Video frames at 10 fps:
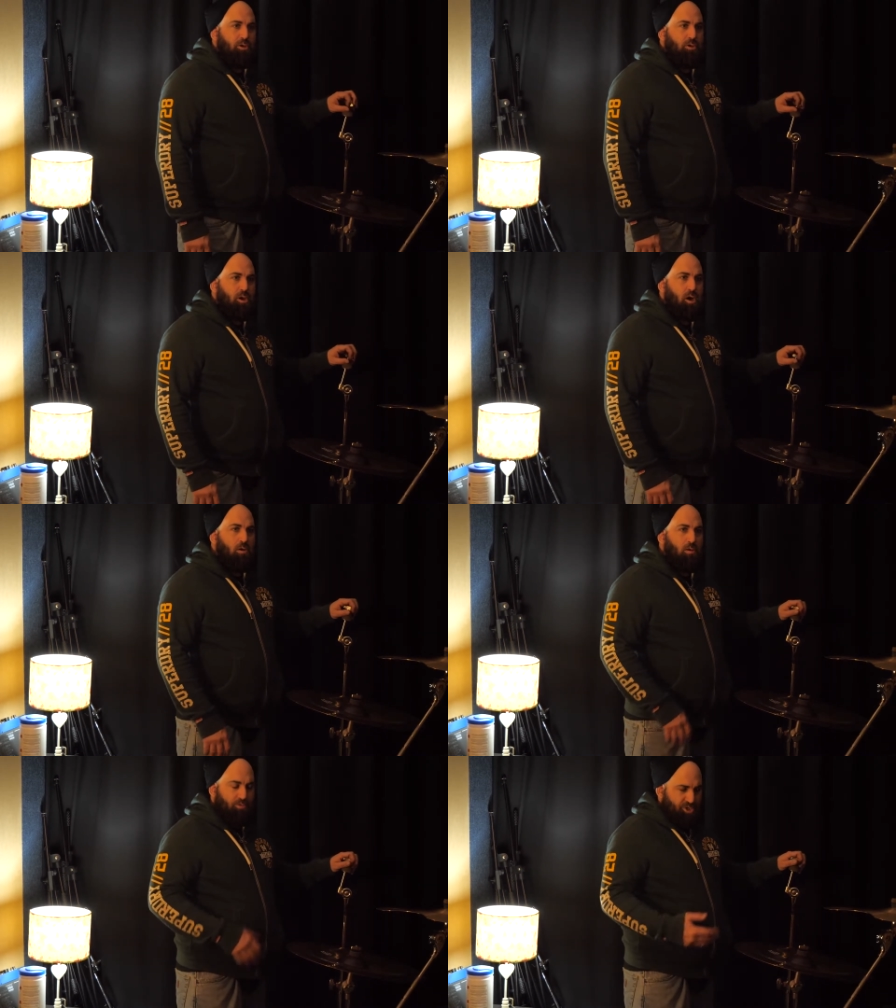You know,
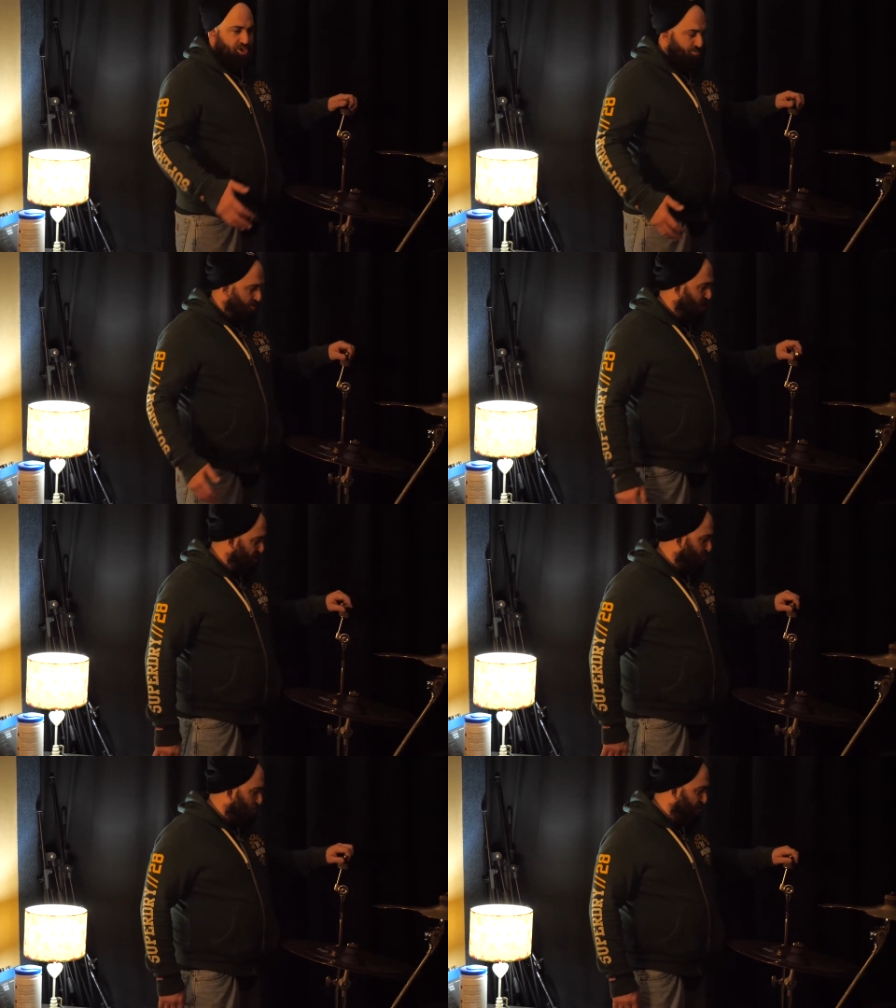if she
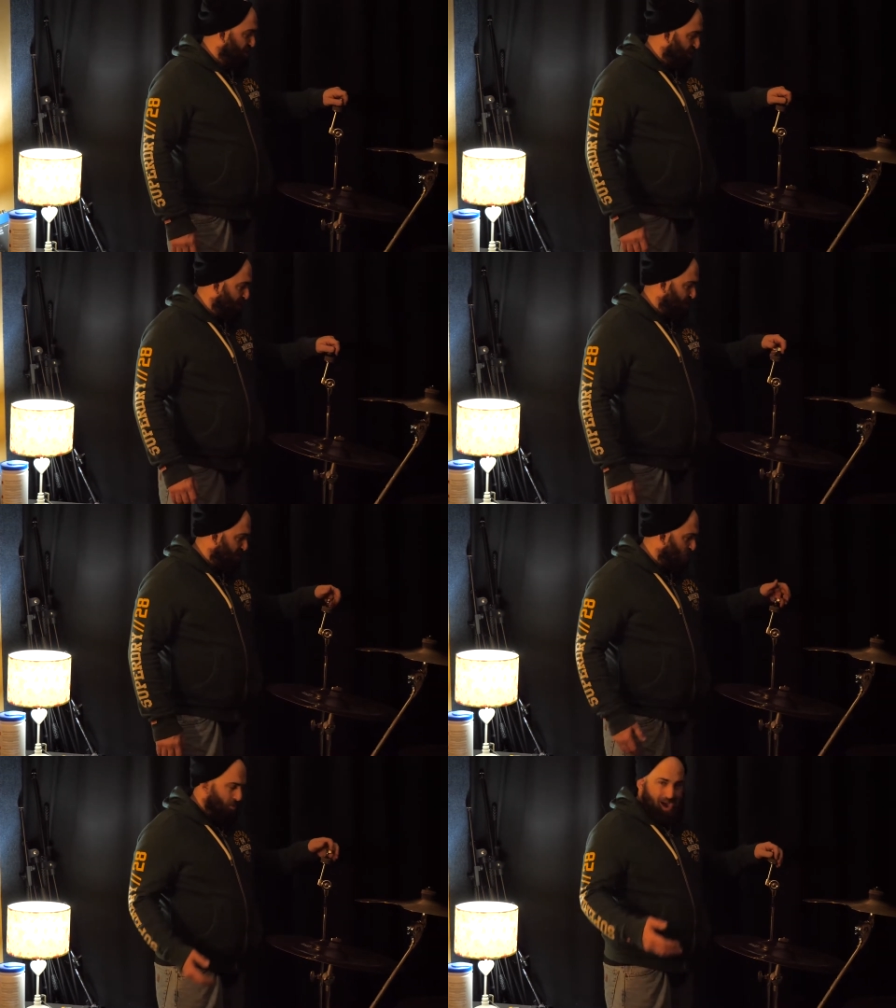isn't watching this,
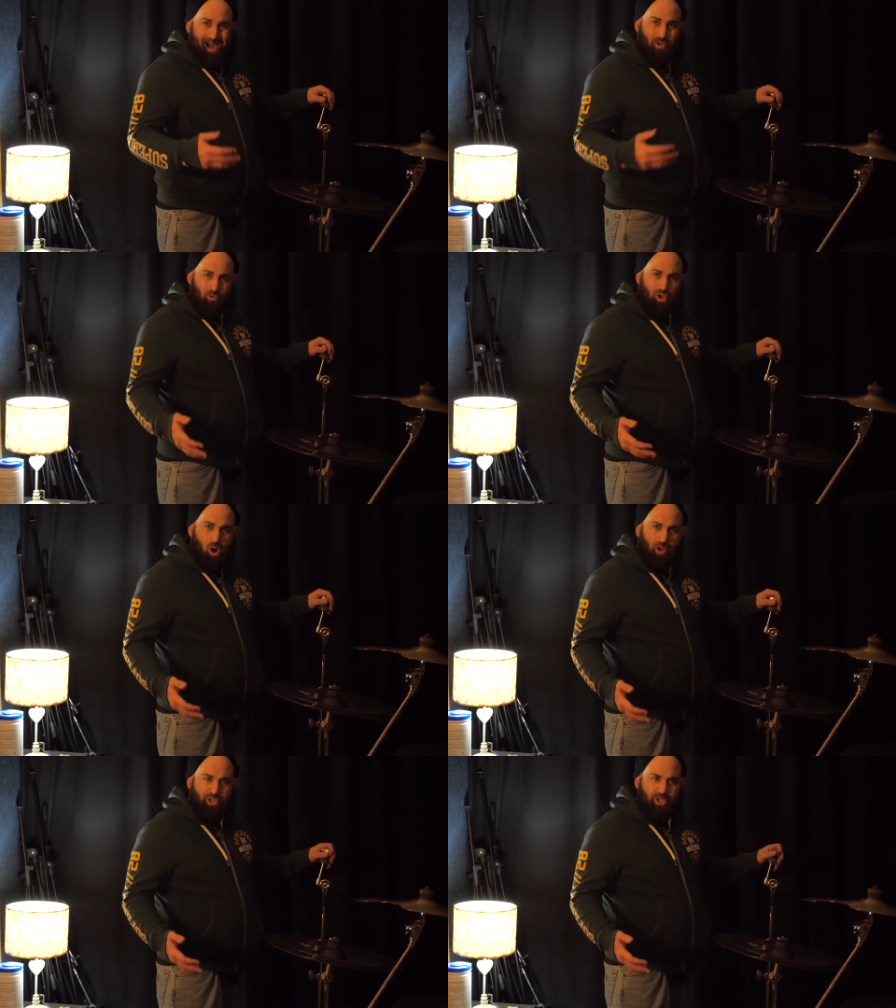I've got about eight or
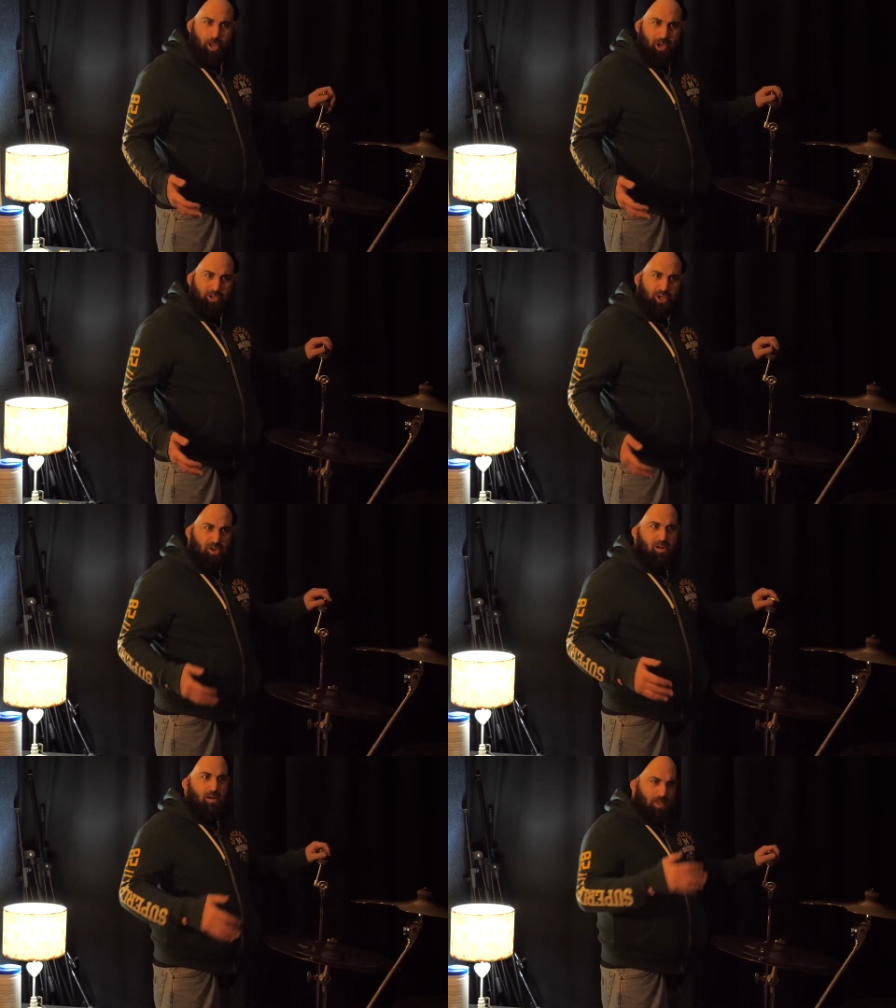nine snares
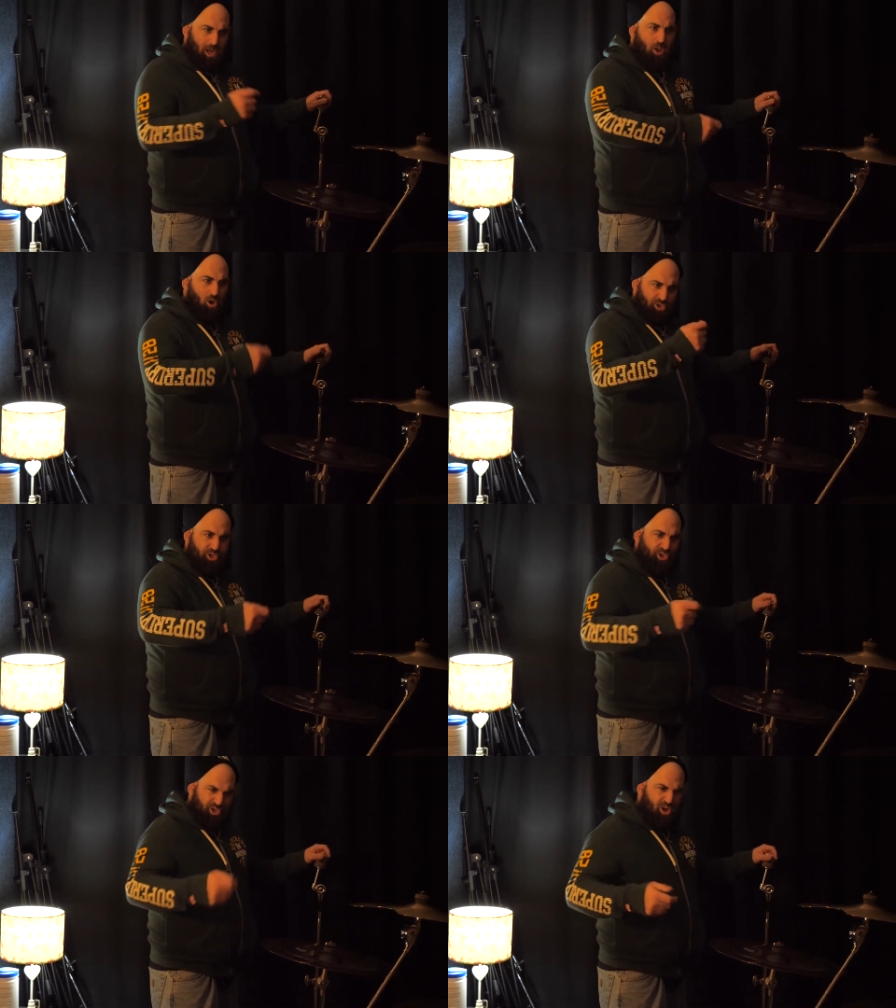that I like to
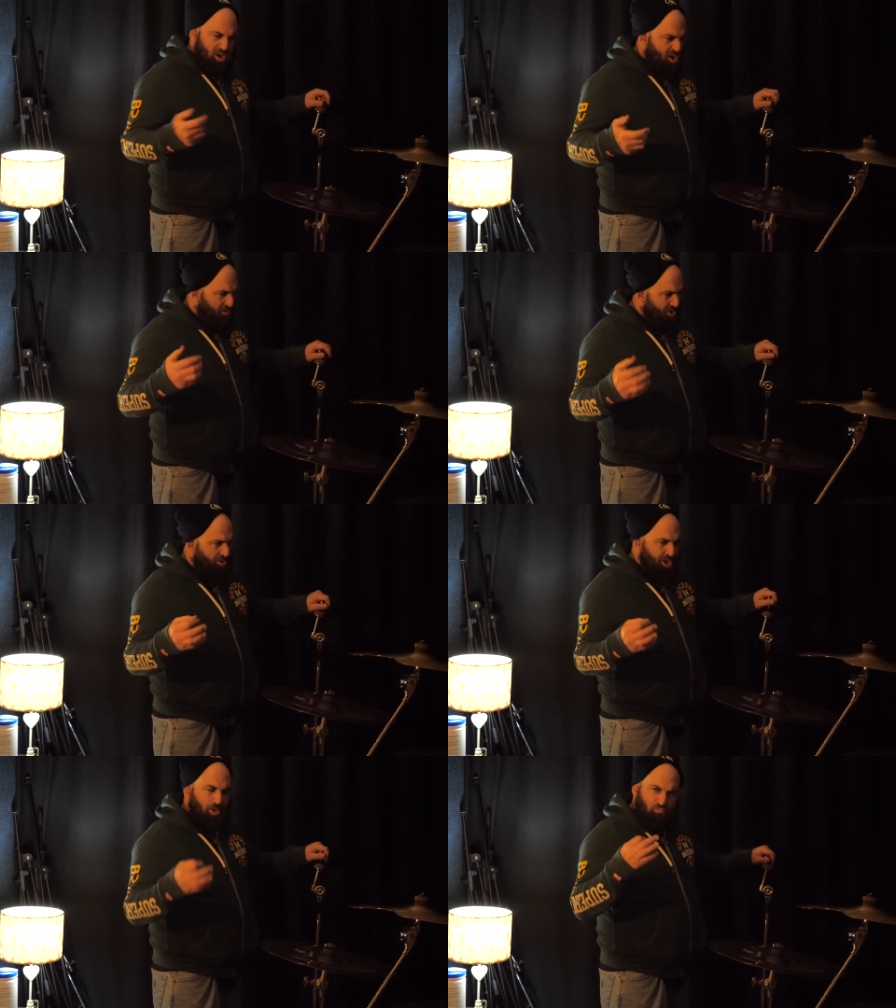just, you know,
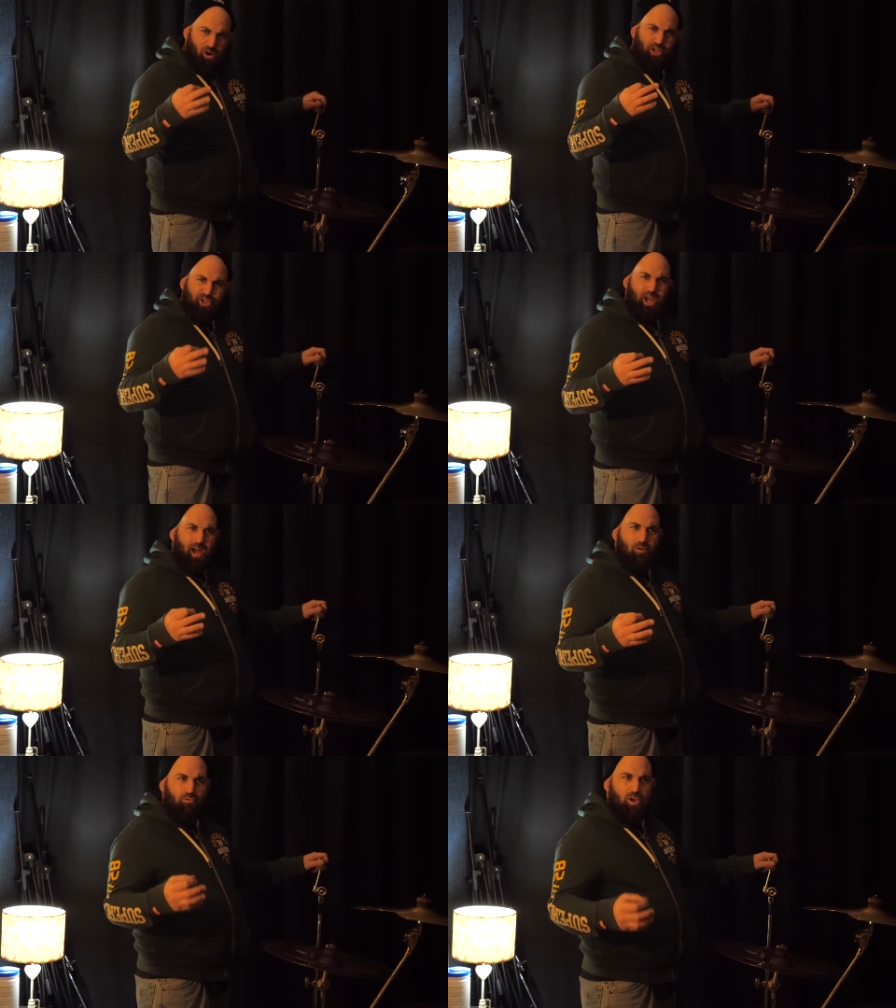get the right
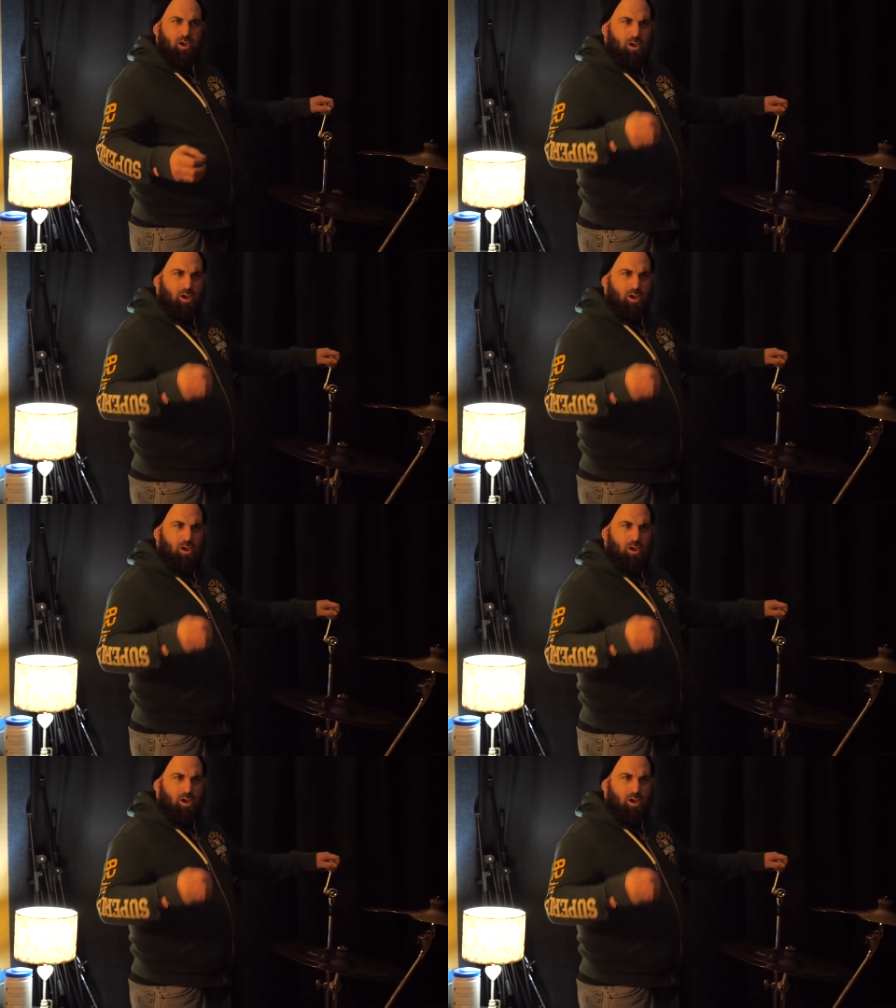sound,